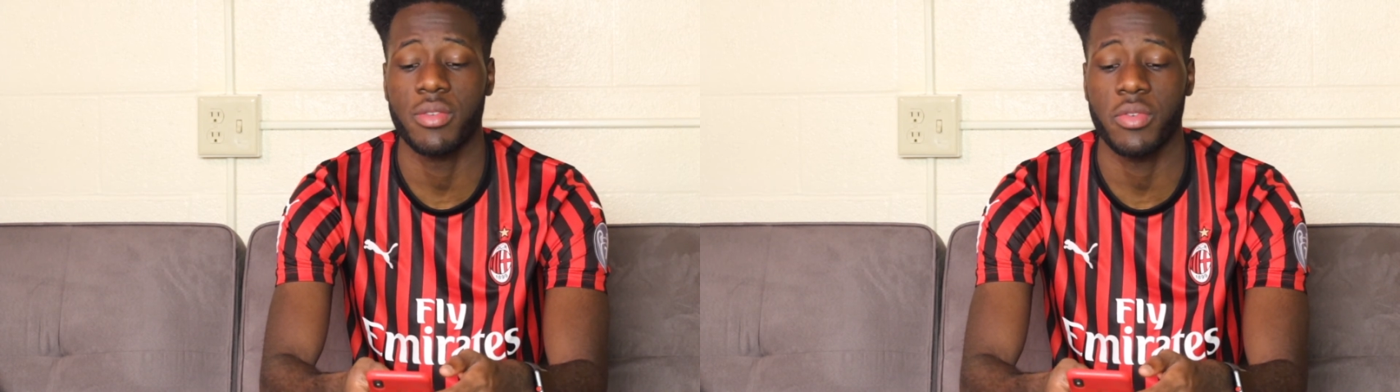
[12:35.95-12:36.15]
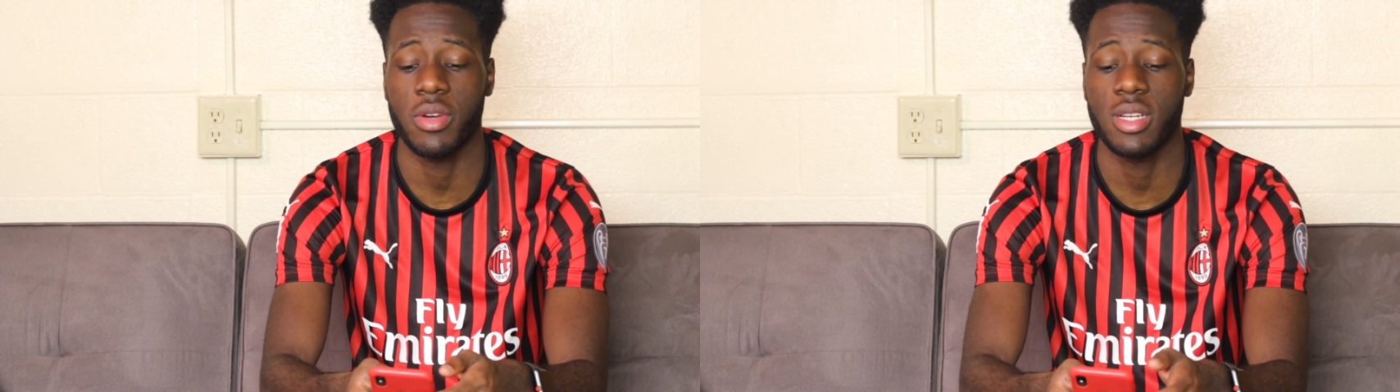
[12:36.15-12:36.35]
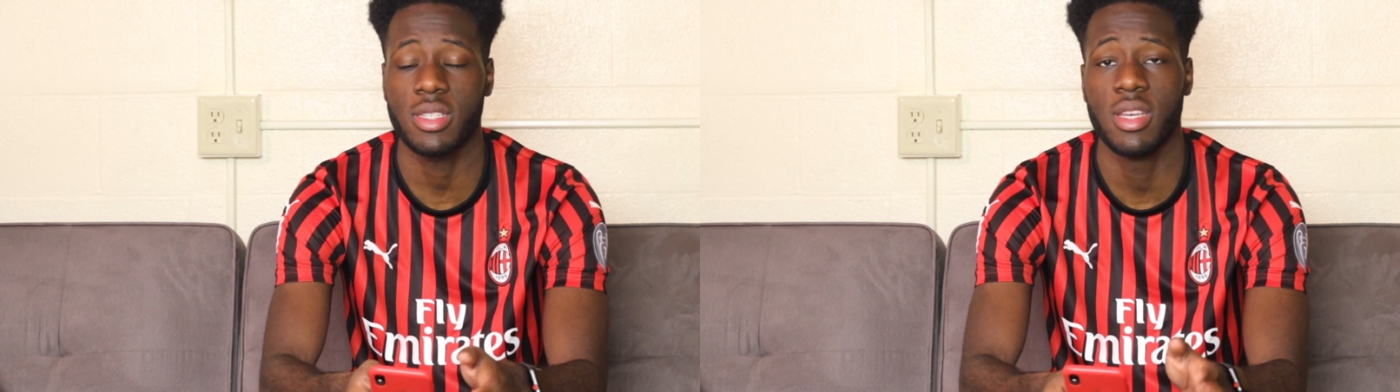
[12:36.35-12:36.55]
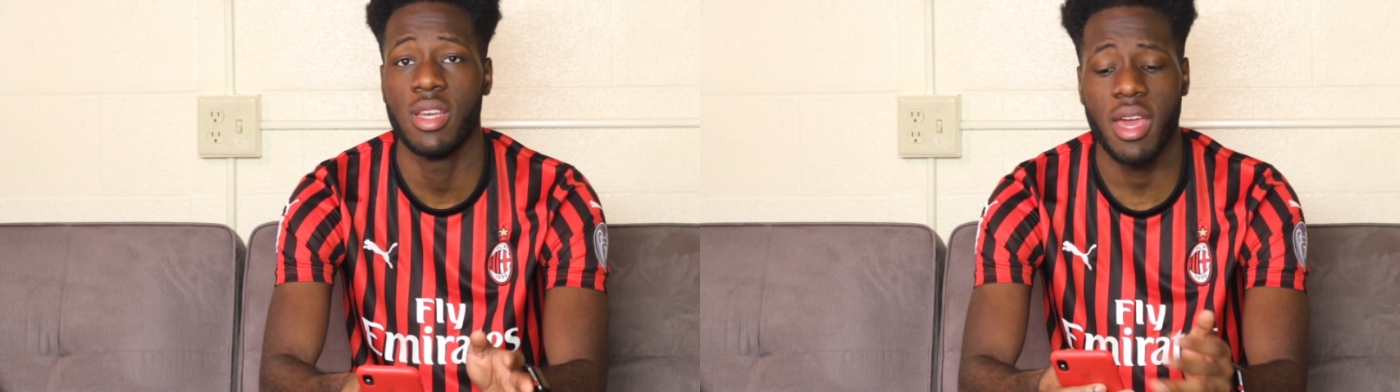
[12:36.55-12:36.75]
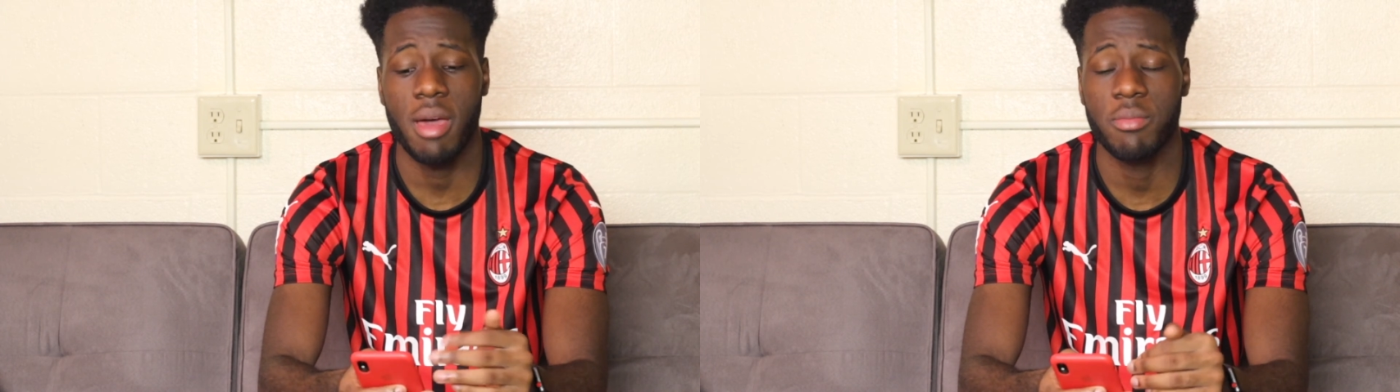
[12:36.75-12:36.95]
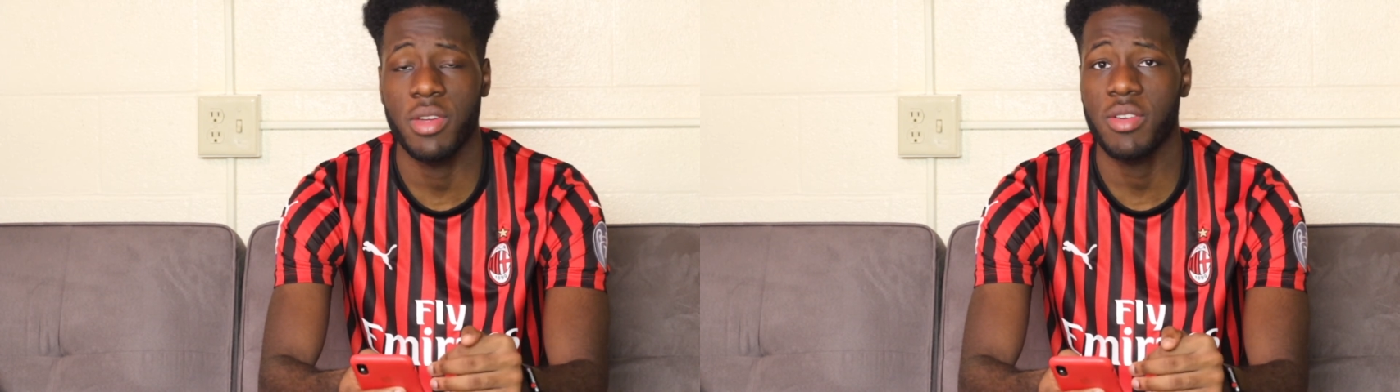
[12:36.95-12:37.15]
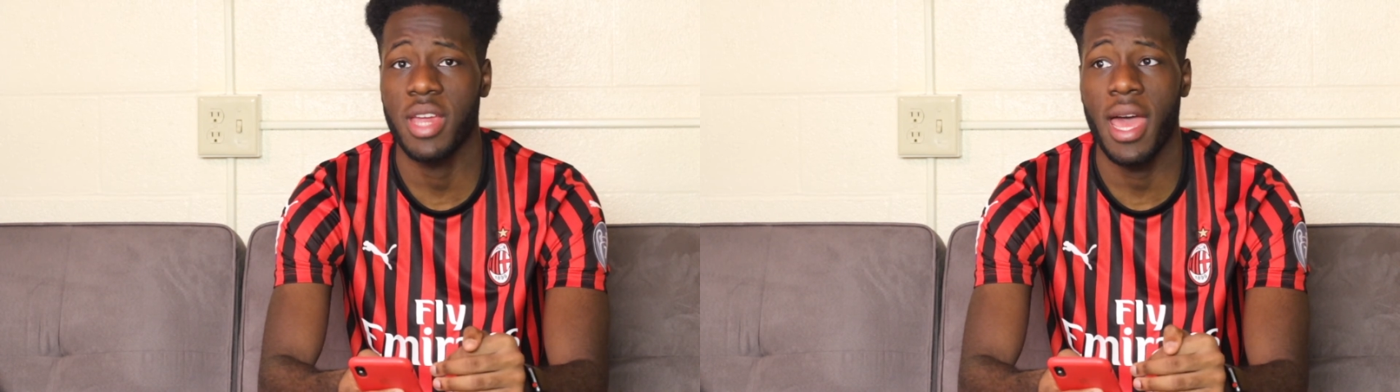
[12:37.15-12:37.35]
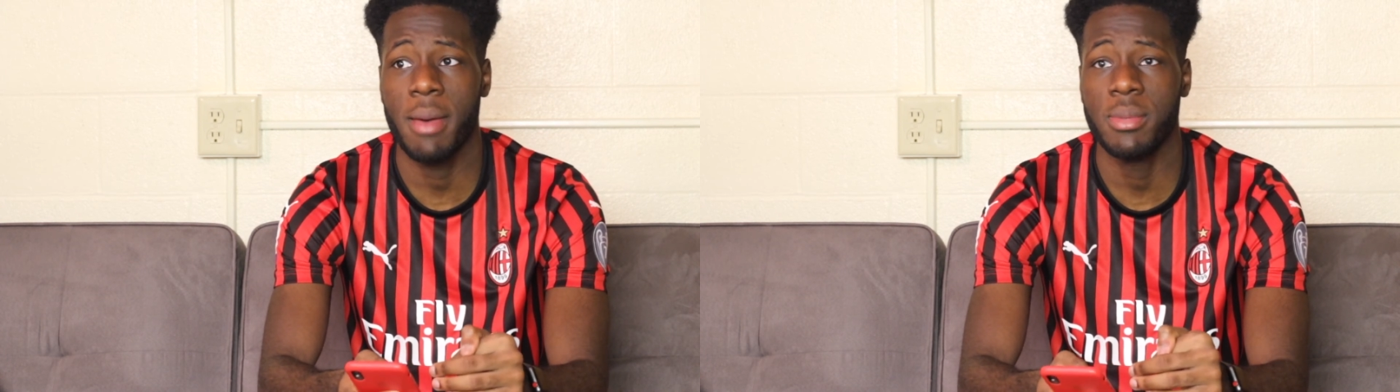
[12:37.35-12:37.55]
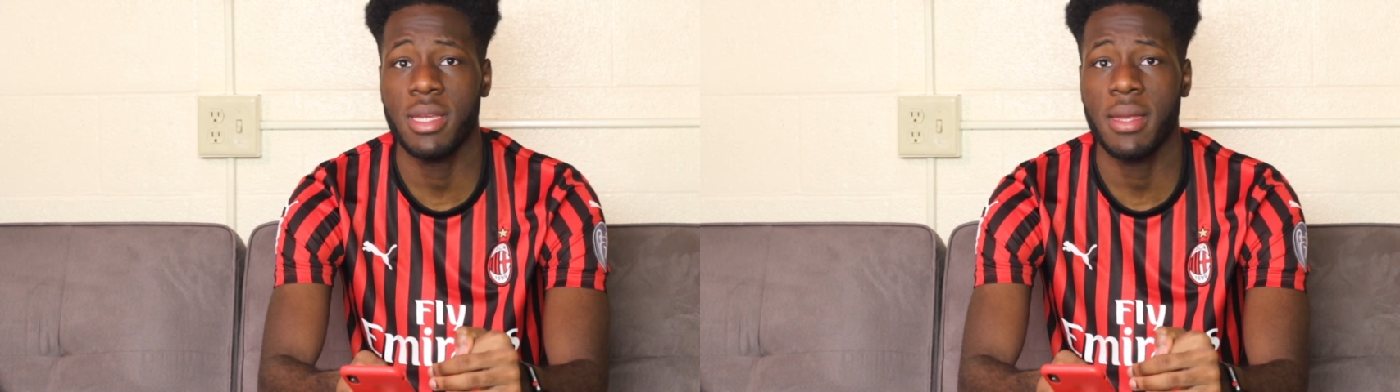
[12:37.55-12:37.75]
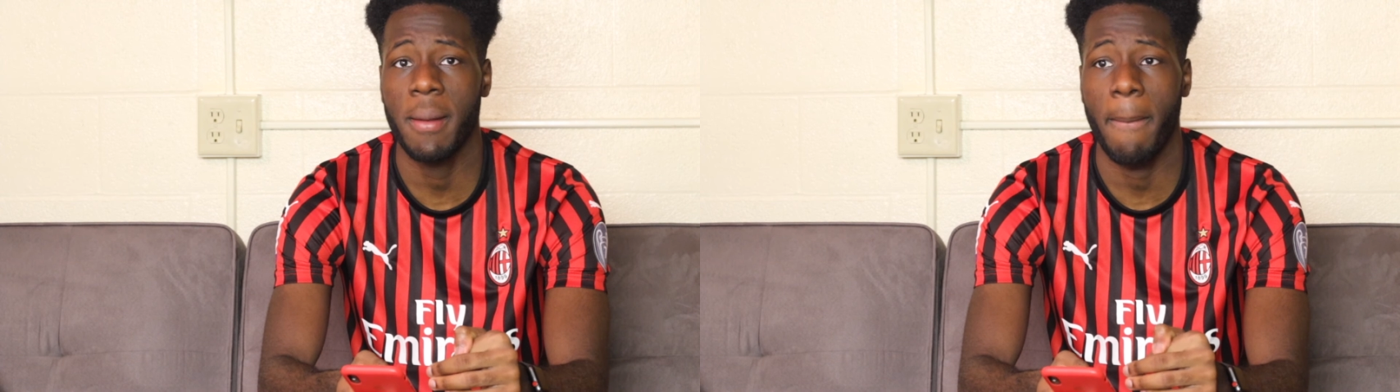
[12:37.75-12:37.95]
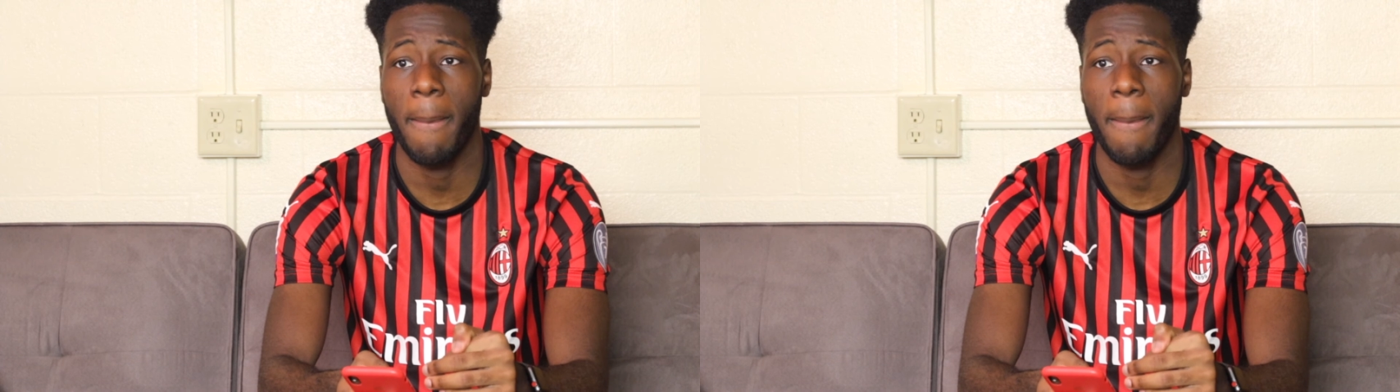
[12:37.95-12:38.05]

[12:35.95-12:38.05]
for us. I'm very happy.